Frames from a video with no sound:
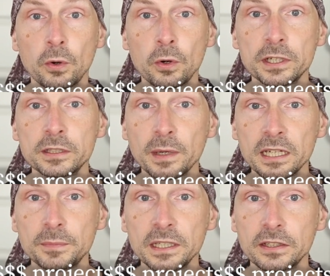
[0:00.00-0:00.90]
Or it
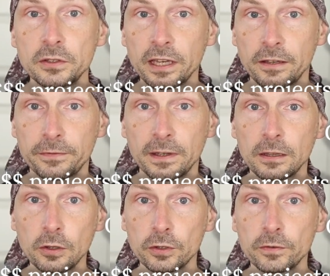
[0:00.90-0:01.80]
might be that you have
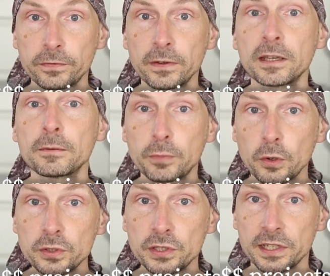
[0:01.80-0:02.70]
a lot of
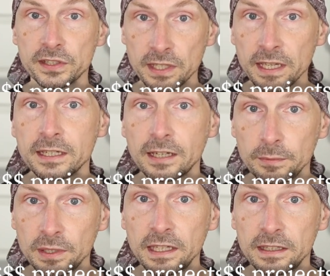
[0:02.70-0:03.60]
projects
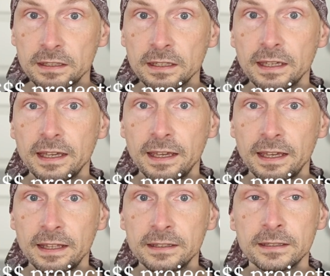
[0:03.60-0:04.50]
coming in
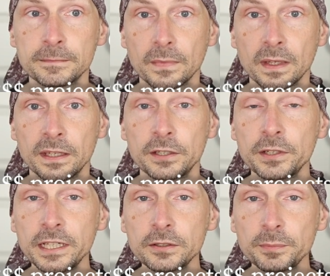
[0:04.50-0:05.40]
and
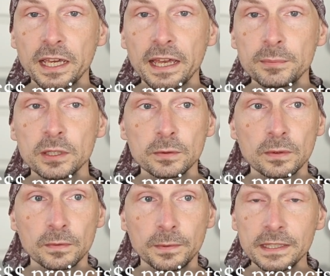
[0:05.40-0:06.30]
you need to be
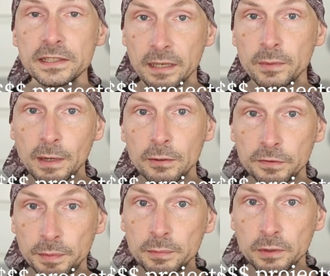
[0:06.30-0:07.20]
able, with the same amount
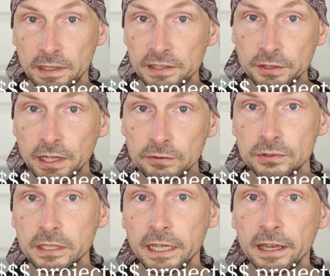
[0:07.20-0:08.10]
of people as you
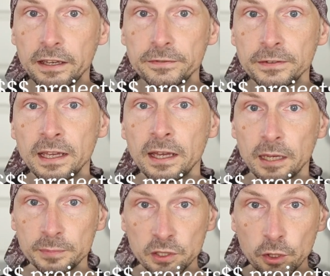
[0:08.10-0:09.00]
currently have,
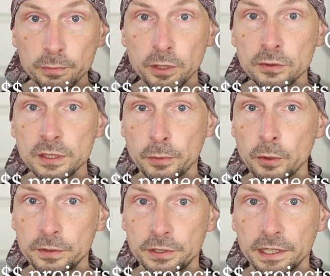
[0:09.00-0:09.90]
absorb those
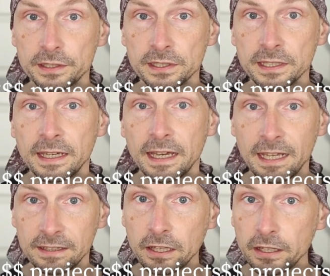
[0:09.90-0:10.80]
projects
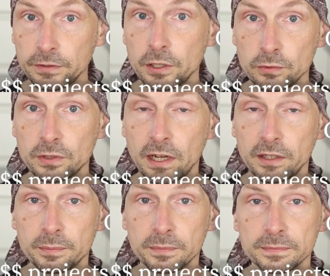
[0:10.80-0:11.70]
and deliver on
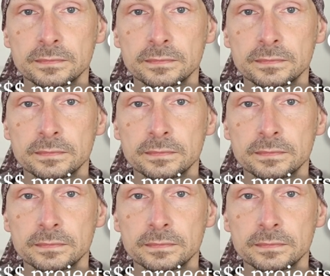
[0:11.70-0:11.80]
time.